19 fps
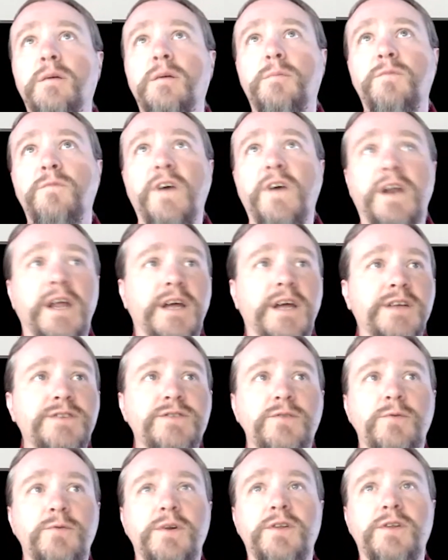finance,
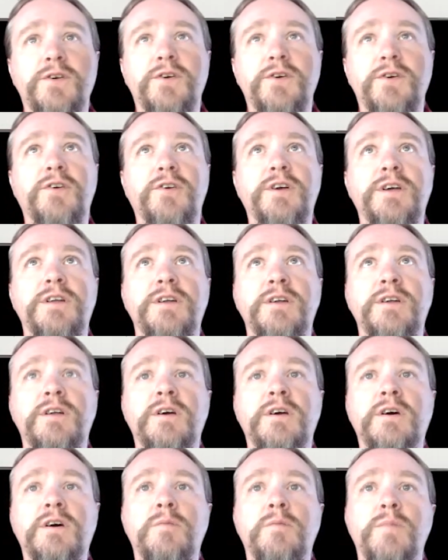or whether you're in
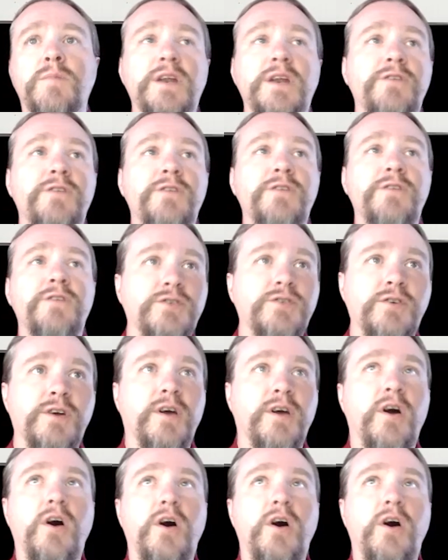manufacturing.